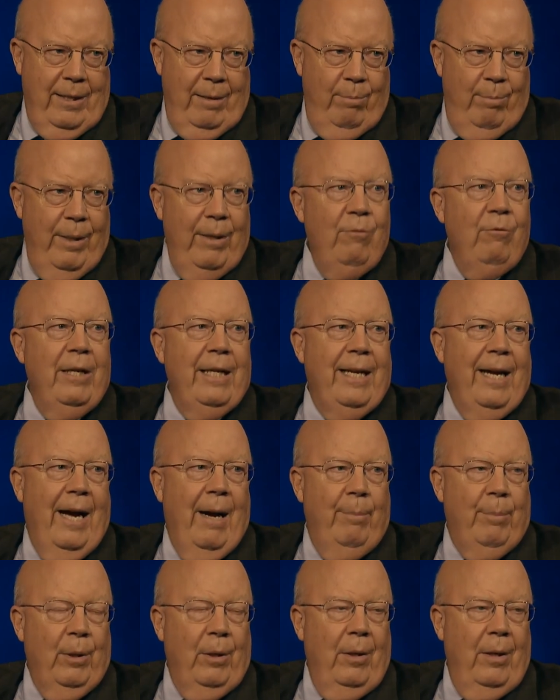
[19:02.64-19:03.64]
had been
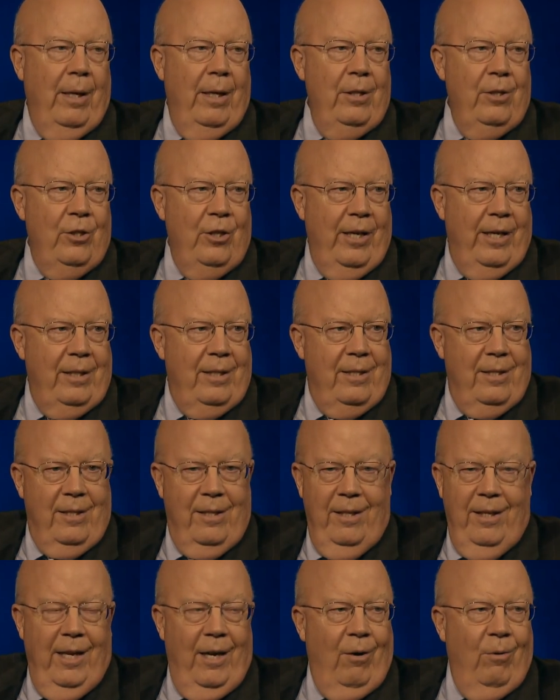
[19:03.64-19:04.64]
recapitalized. You had,
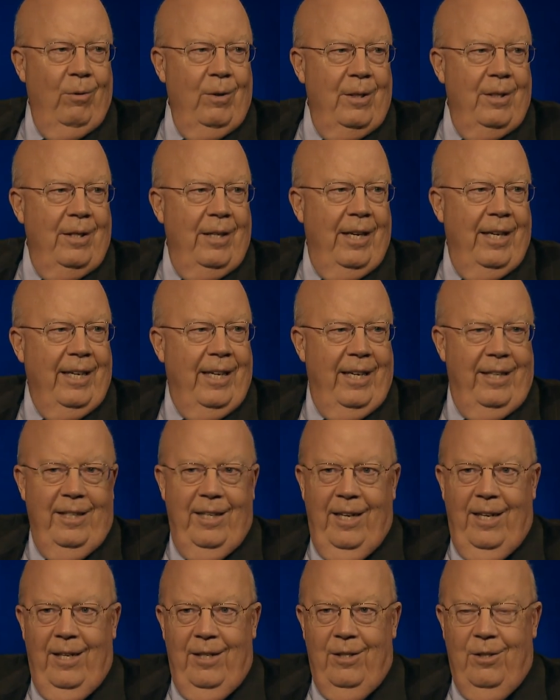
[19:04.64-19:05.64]
you know, again,
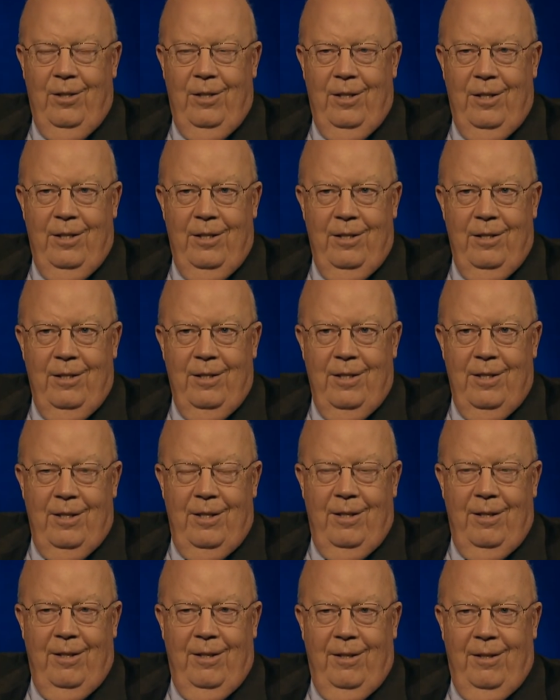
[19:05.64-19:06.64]
you had uh,
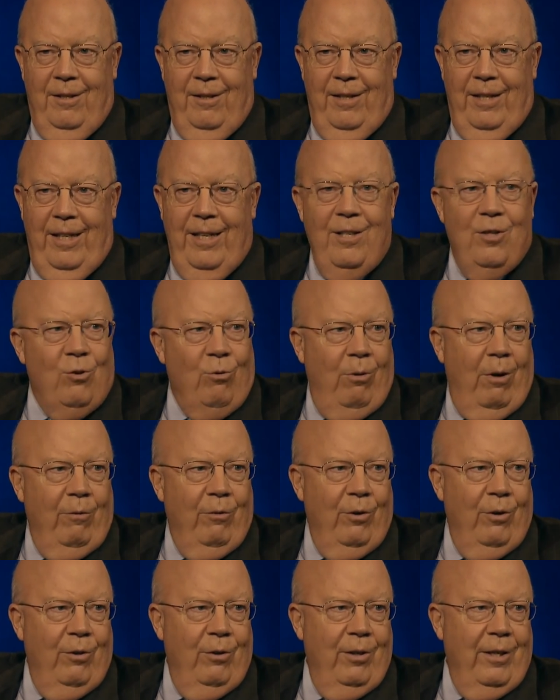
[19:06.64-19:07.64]
uh, East
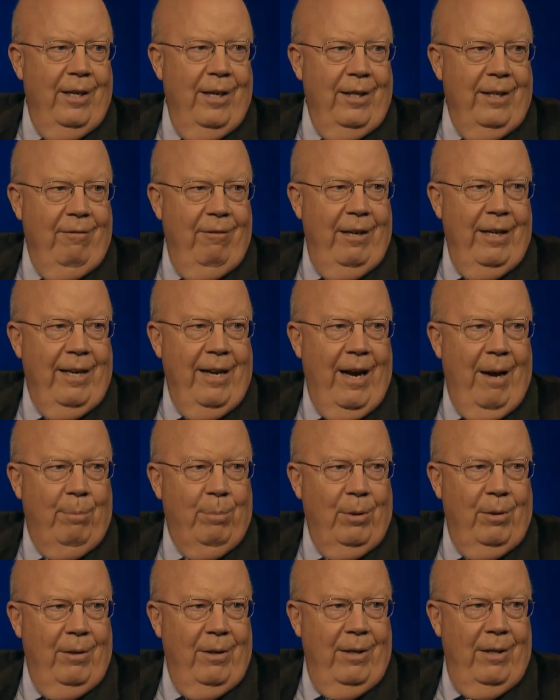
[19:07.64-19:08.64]
River get
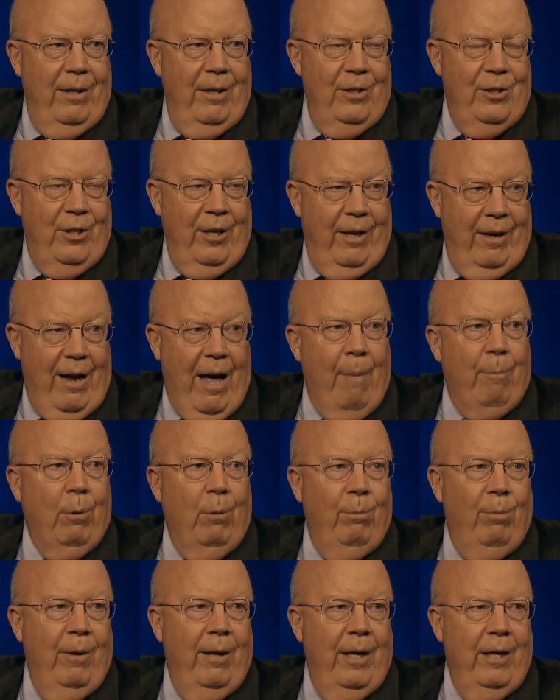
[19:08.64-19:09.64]
recapitalized. You had Apple
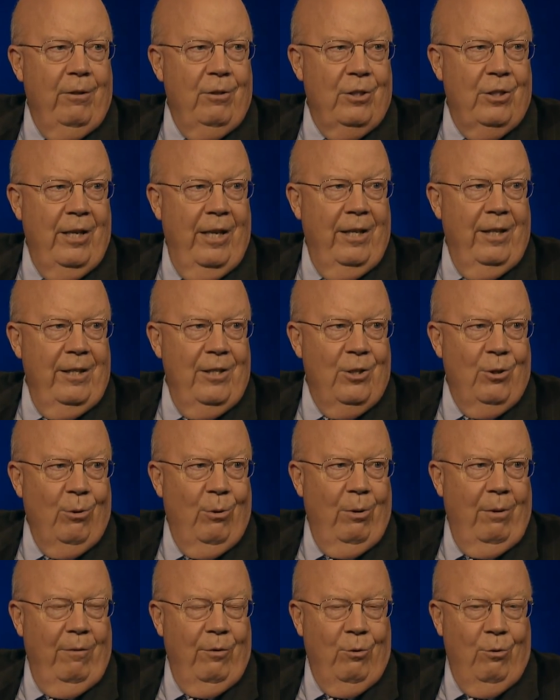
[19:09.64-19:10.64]
Bank, Stanley
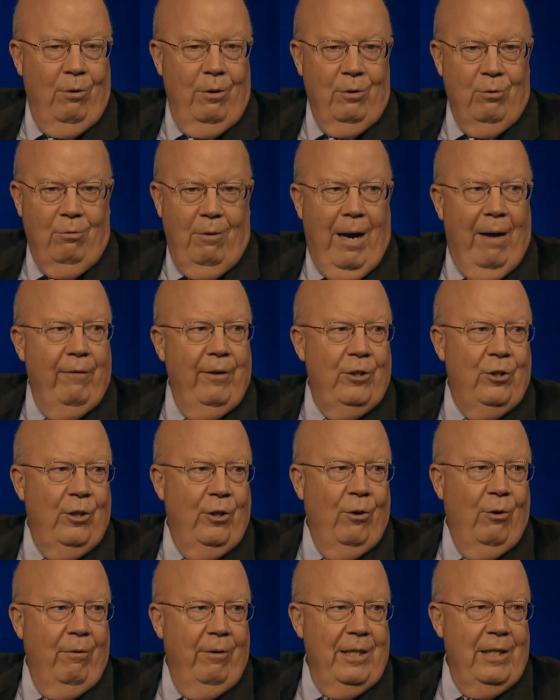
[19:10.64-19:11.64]
Stahl, of course. Ravage had
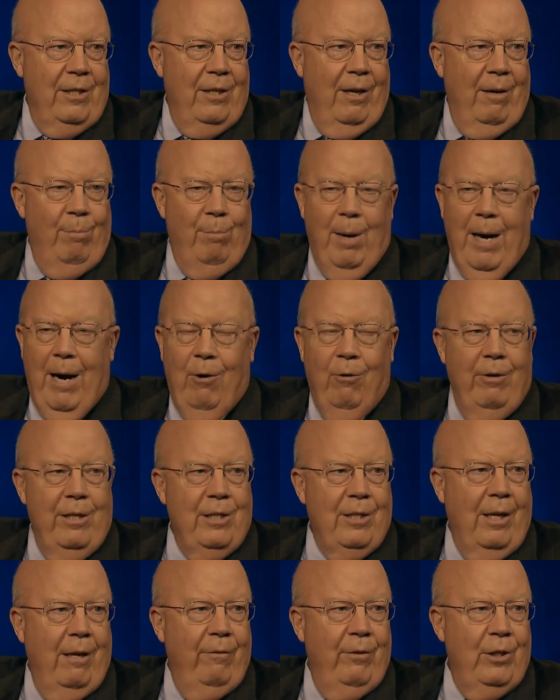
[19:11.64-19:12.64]
already done Bowery
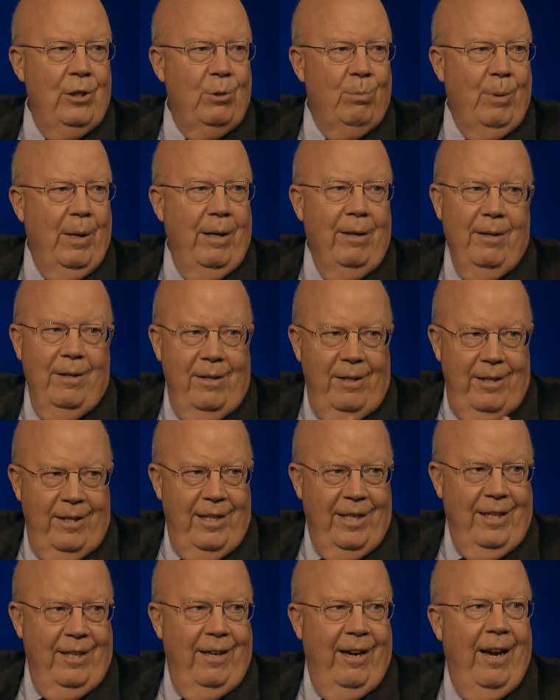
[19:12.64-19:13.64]
Savings Bank. You
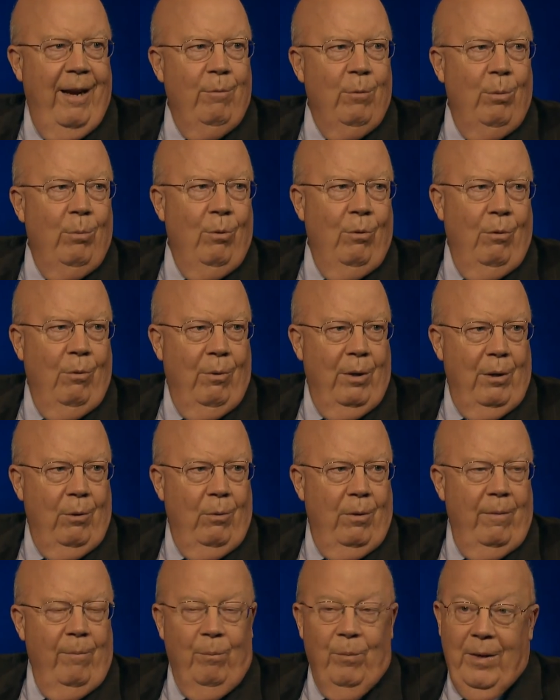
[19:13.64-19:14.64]
can name them
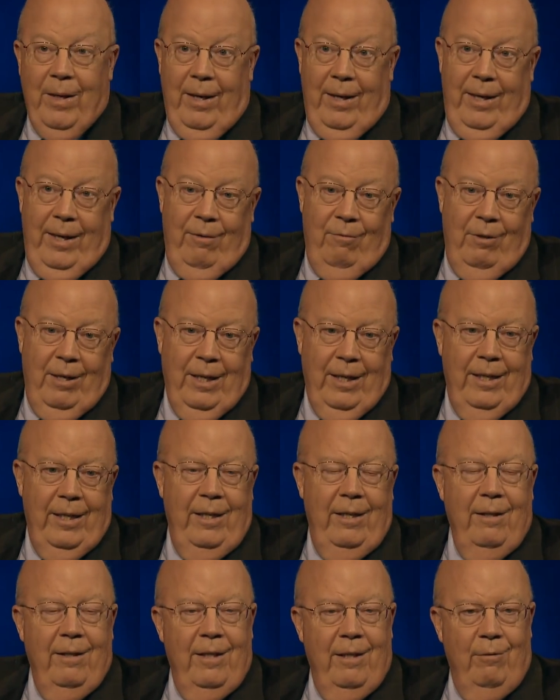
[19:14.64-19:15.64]
one. And really,
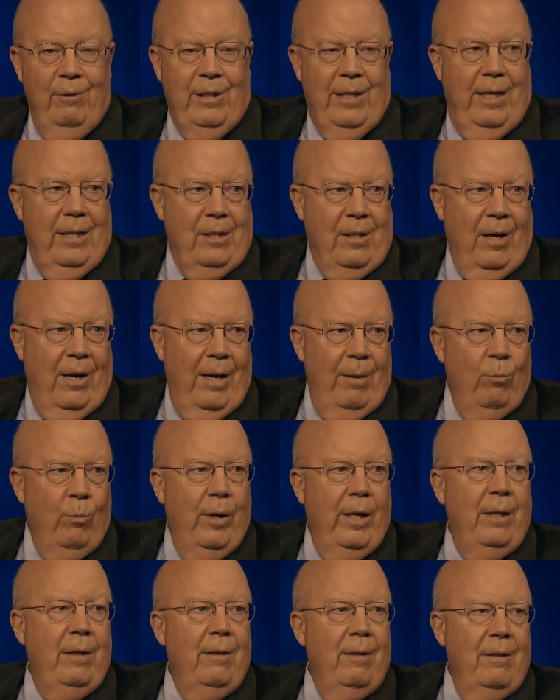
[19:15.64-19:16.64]
it was at a time
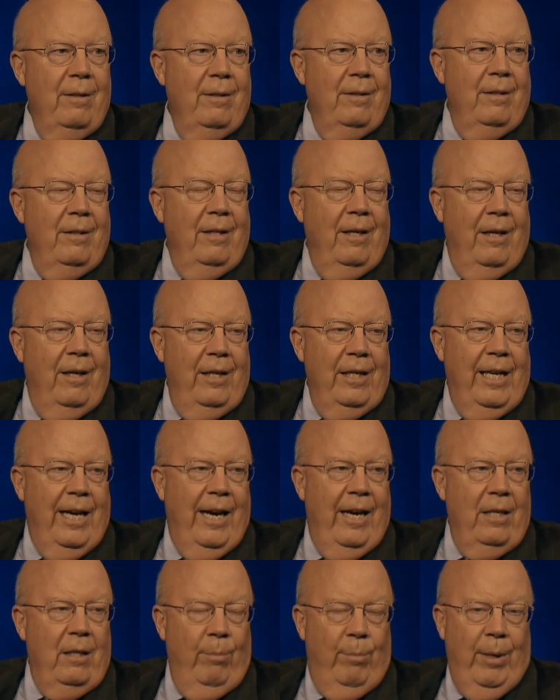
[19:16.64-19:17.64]
when uh, you
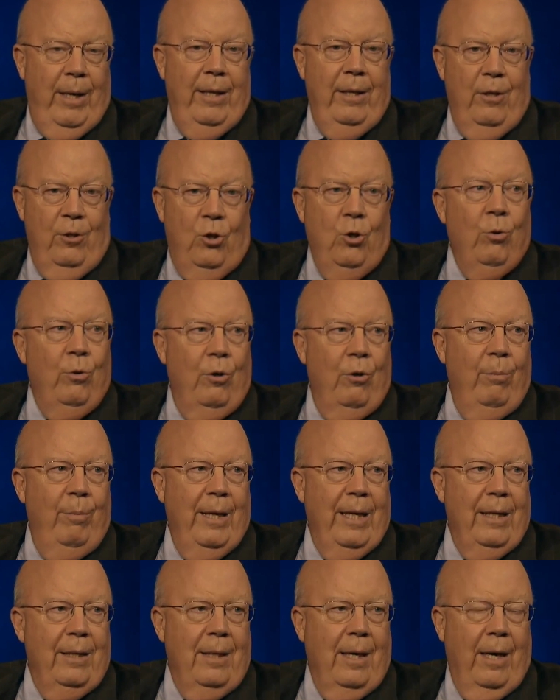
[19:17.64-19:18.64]
had to pay the $200
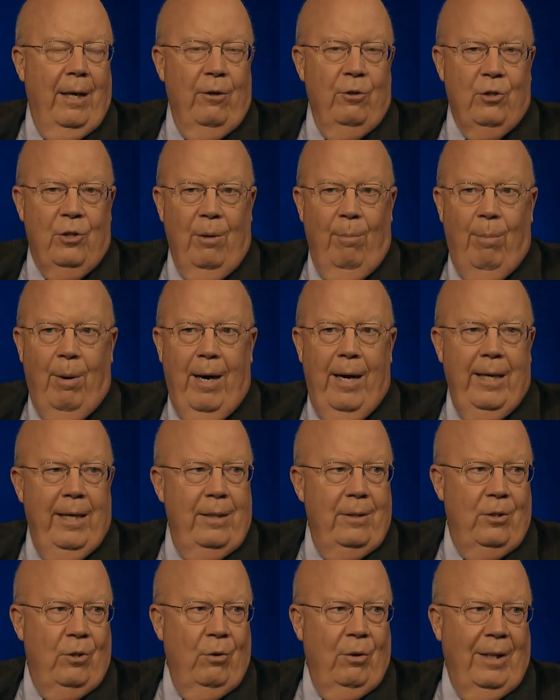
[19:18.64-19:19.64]
million to buy
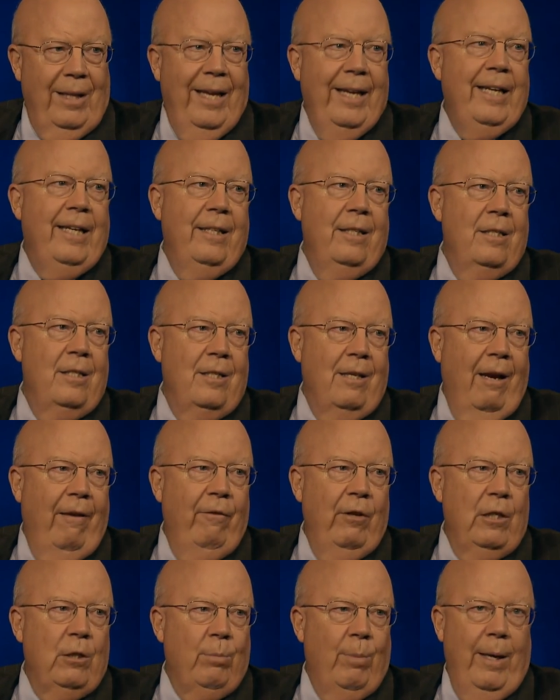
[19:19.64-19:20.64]
into Lincoln
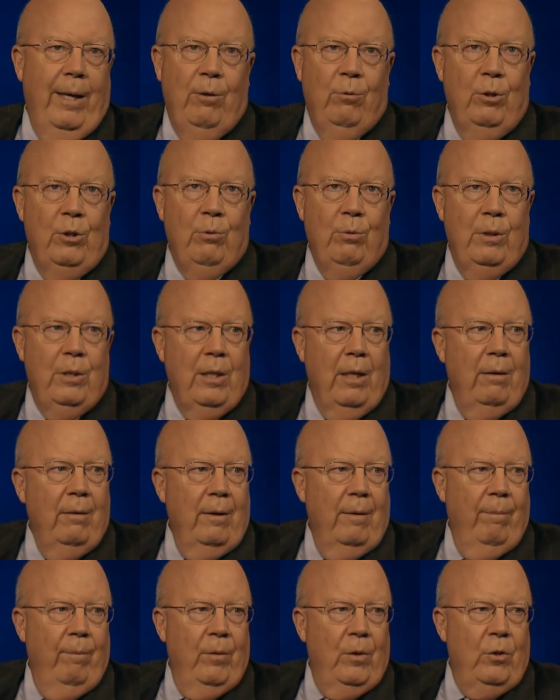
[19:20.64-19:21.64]
Savings Bank, which was a
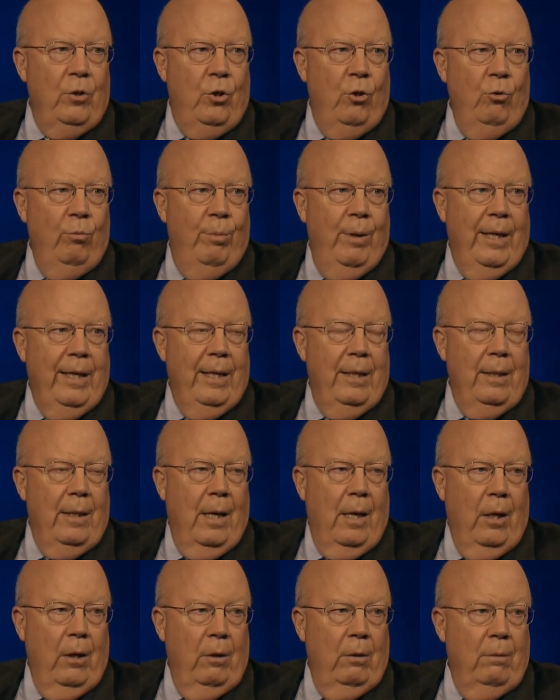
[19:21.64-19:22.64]
$2 billion
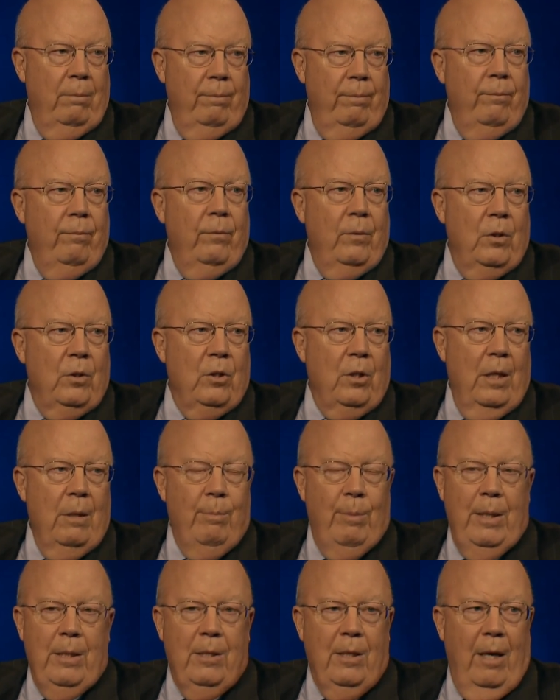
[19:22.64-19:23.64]

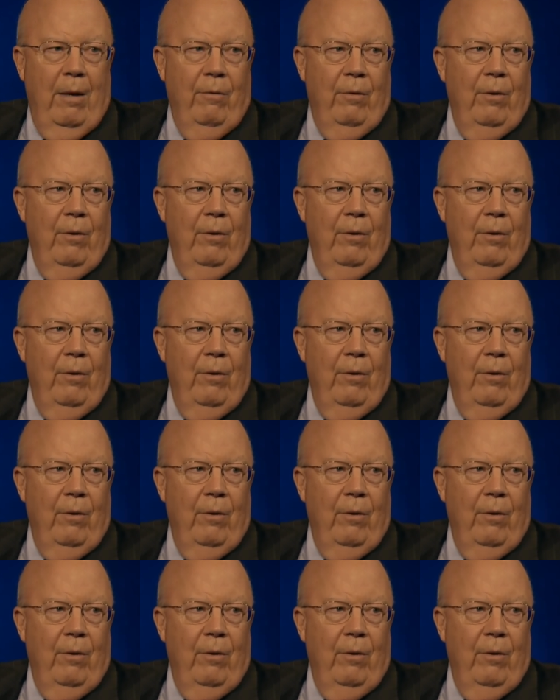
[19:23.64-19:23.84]
Brooklyn Bay